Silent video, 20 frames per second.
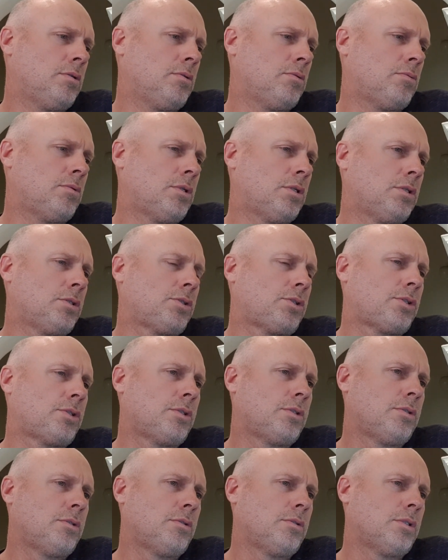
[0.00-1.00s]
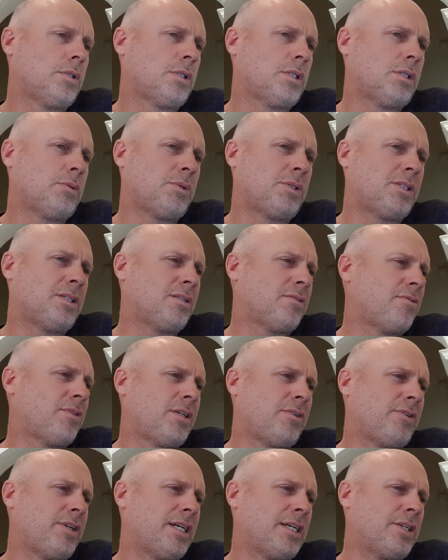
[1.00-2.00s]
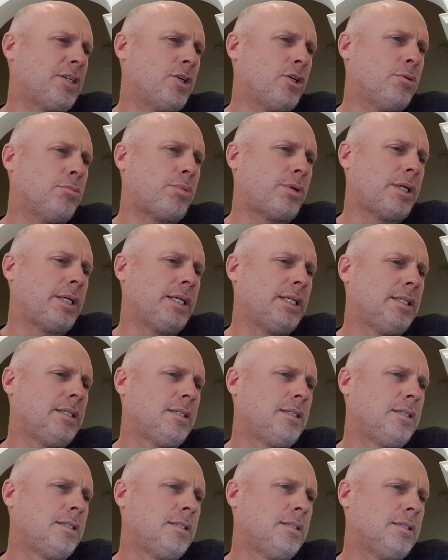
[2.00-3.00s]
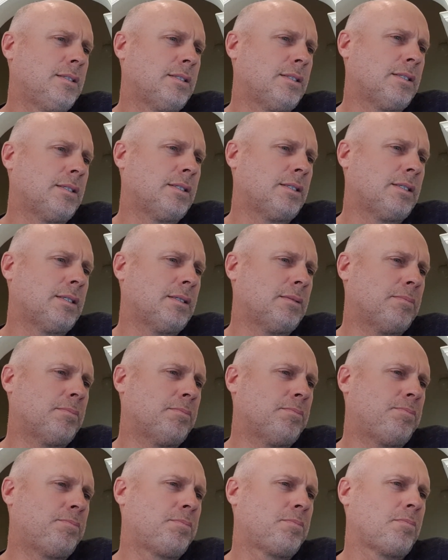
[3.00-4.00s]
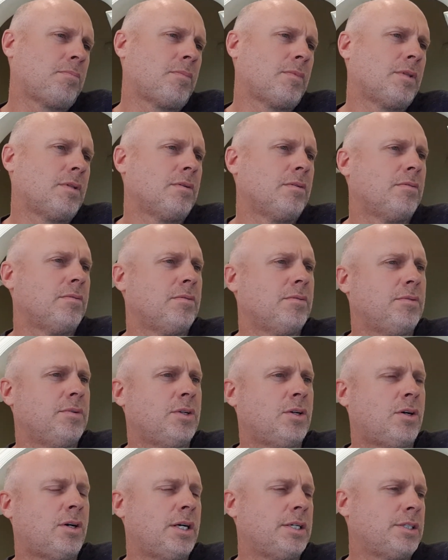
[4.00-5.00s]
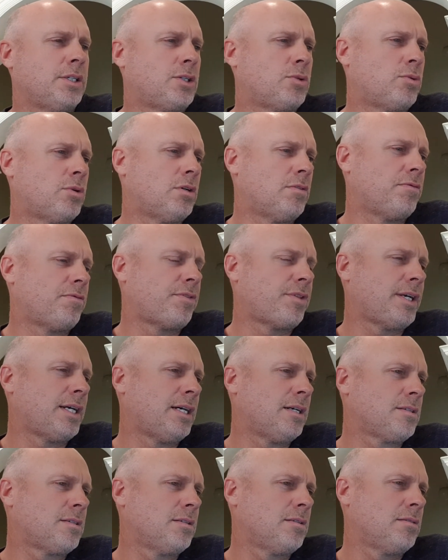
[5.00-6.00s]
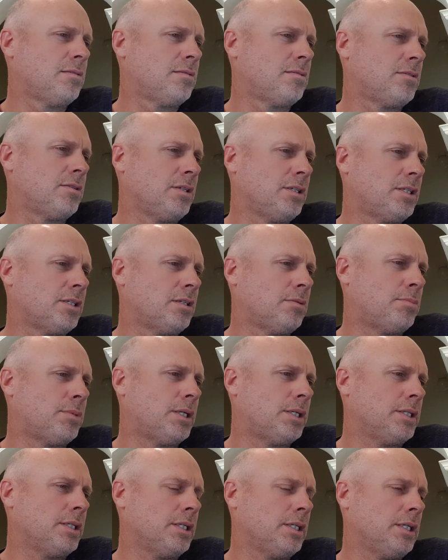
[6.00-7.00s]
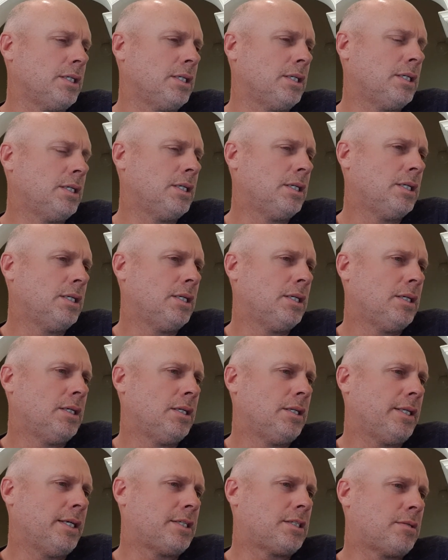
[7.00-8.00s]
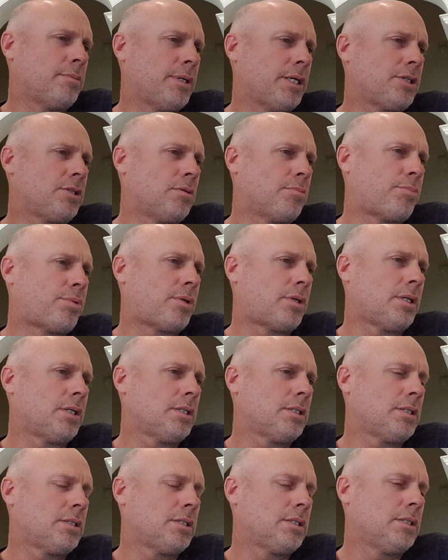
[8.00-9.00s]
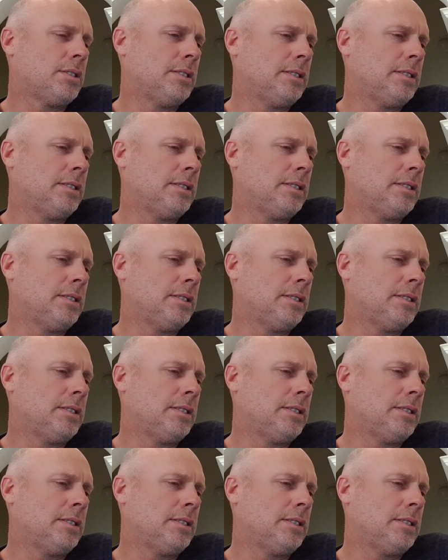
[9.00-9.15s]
watch, which is a very unknown brand. 9 to 12,000. You can tell by the estimation price.